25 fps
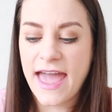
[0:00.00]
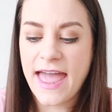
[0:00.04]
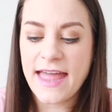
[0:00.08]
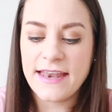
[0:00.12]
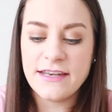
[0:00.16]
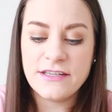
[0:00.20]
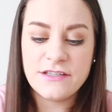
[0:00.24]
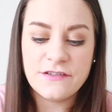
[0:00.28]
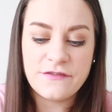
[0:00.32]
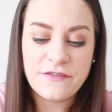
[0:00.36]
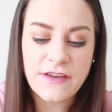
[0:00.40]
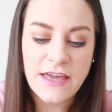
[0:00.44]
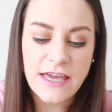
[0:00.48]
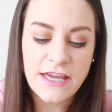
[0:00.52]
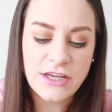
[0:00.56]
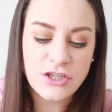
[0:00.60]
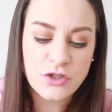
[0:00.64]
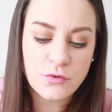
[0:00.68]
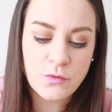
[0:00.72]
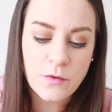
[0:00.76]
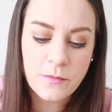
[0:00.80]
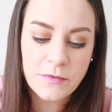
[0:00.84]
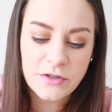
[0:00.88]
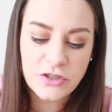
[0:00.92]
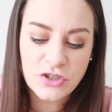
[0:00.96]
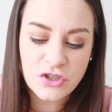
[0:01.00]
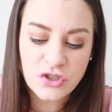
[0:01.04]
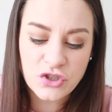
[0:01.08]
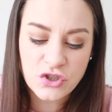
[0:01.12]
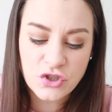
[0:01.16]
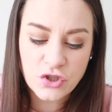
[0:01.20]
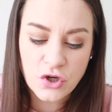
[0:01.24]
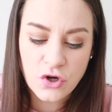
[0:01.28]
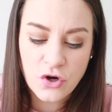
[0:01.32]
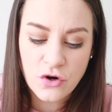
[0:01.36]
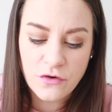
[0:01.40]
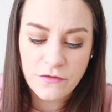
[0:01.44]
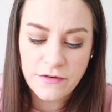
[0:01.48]
end of each woman's
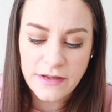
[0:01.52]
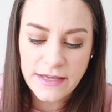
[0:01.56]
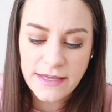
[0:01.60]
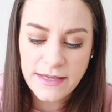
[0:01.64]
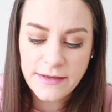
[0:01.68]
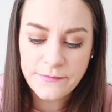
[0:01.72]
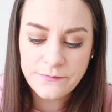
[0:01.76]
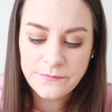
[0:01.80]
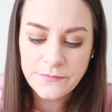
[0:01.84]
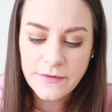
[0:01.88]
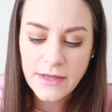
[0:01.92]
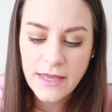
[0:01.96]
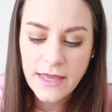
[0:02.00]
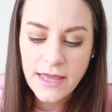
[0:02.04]
story,